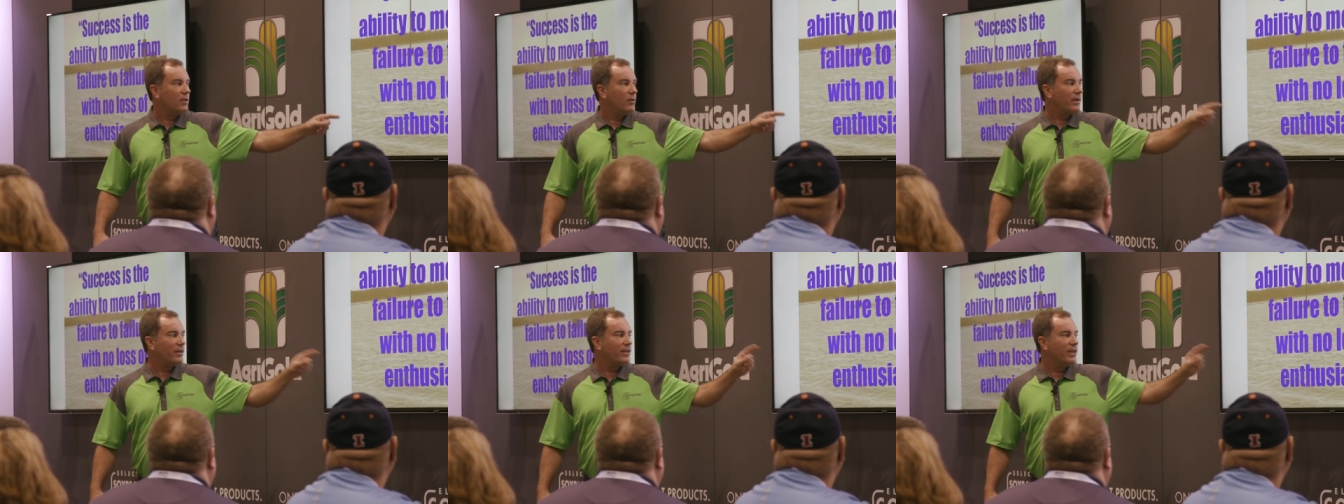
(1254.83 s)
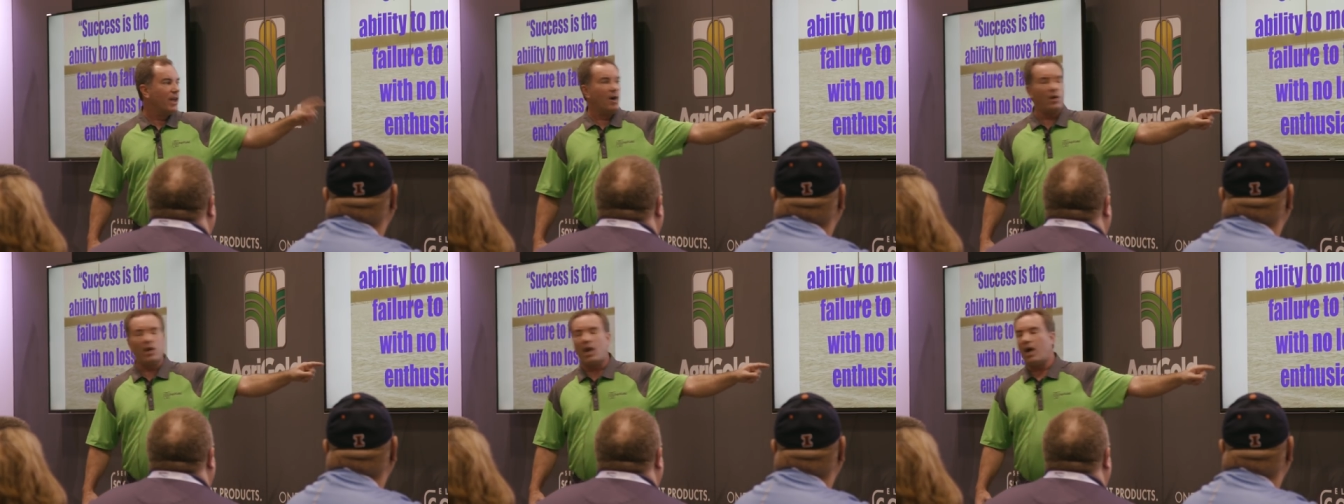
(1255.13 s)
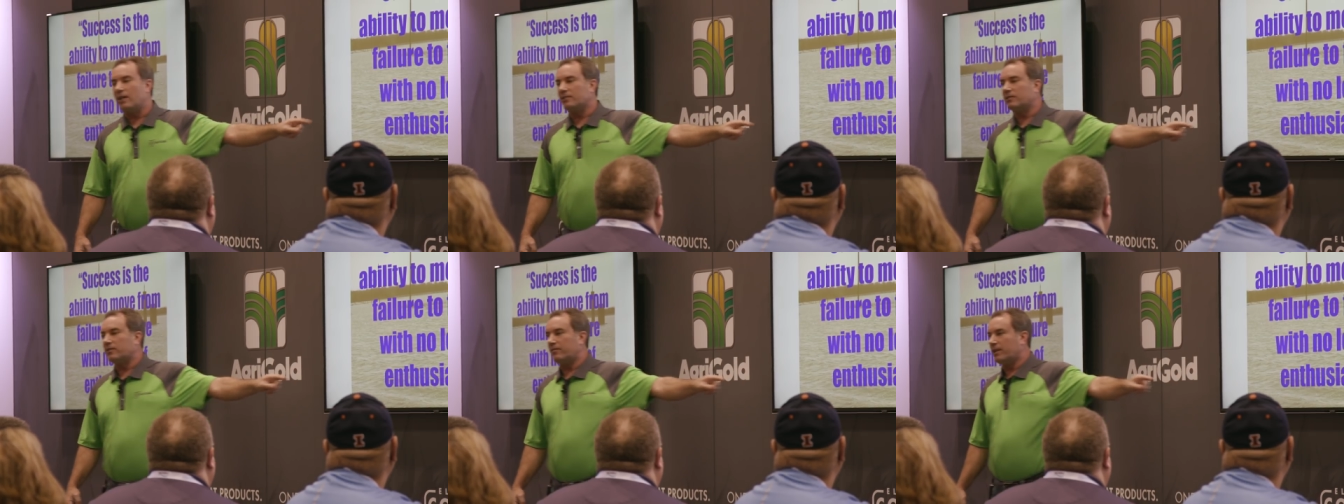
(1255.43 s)
with no
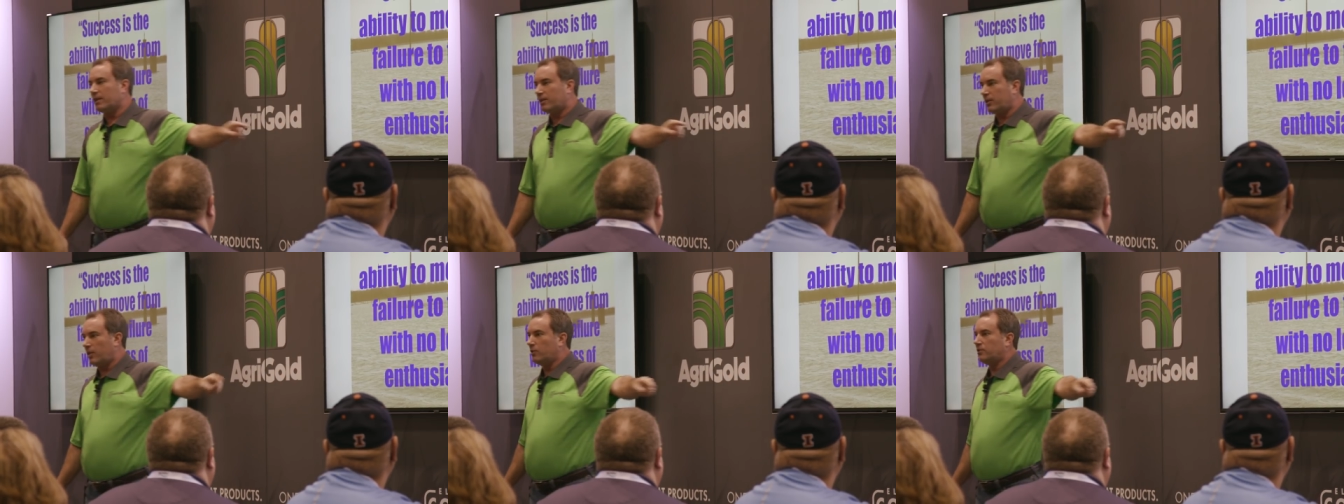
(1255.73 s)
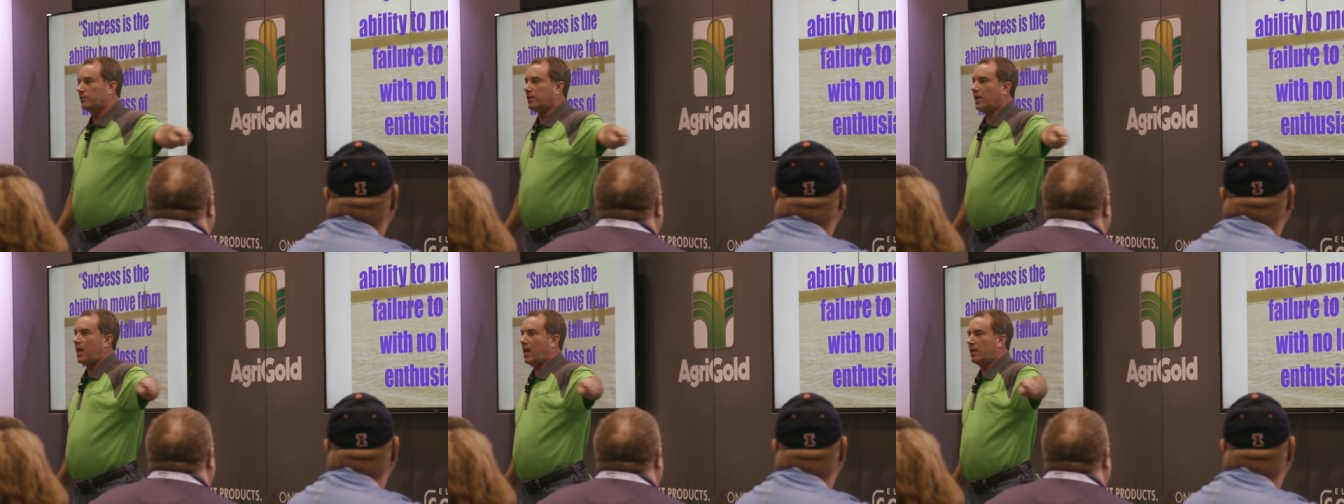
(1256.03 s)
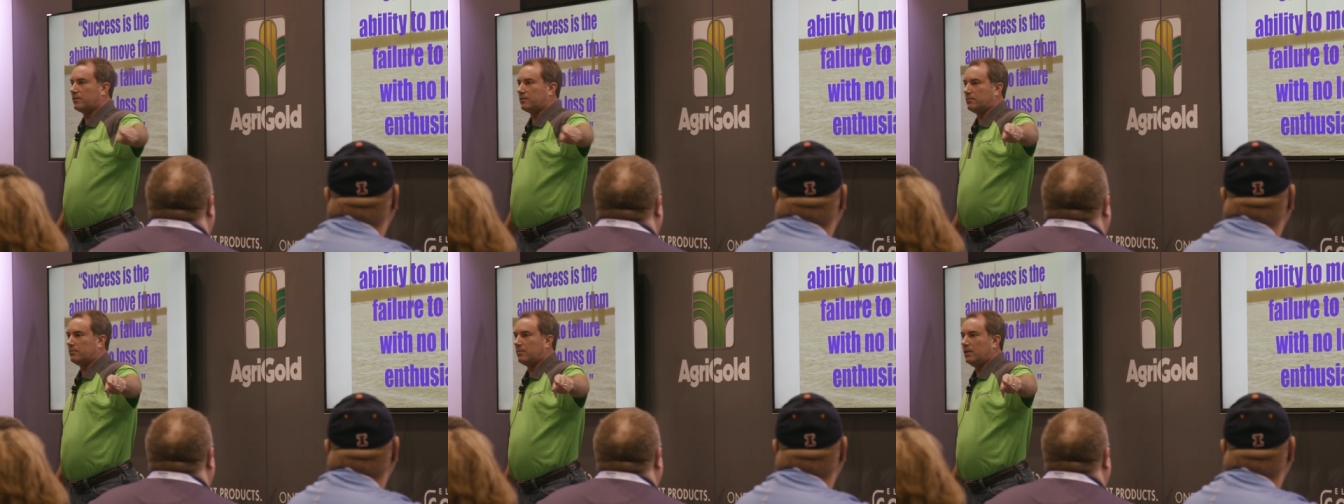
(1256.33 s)
loss of
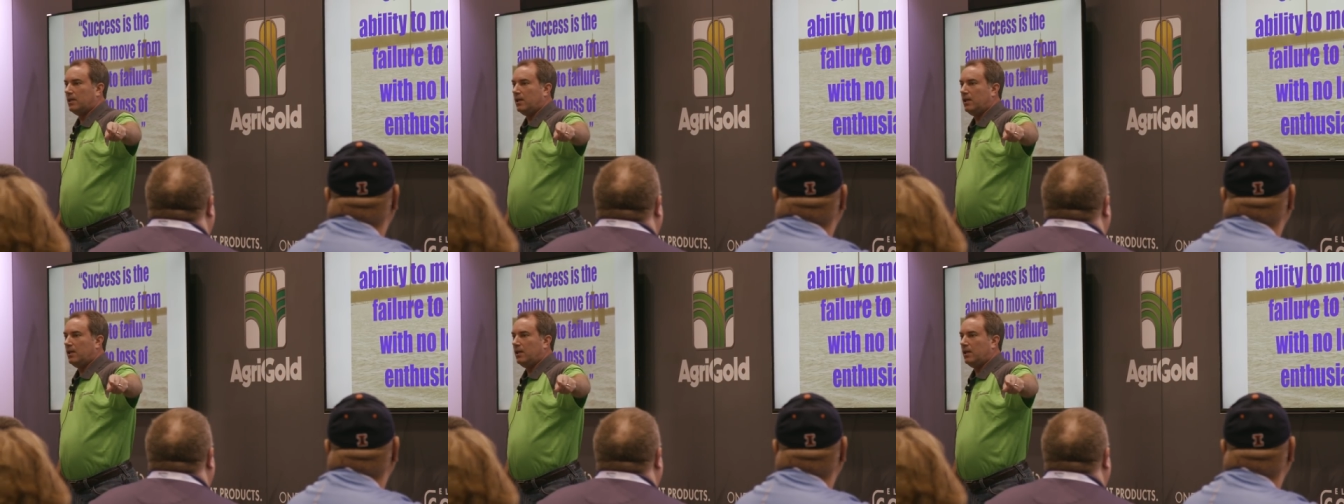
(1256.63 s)
enthusiasm.